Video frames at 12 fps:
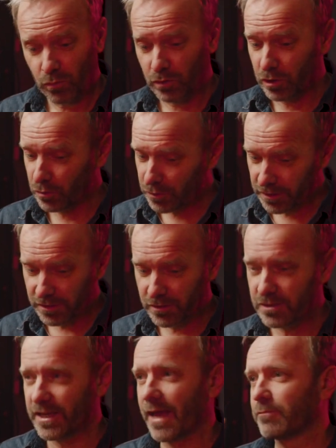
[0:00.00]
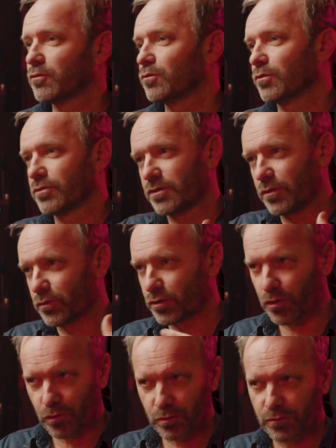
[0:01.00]
learning the snap tools and those
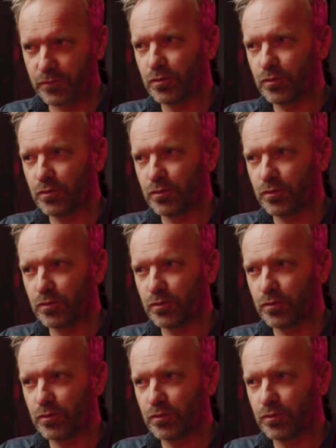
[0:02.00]
curve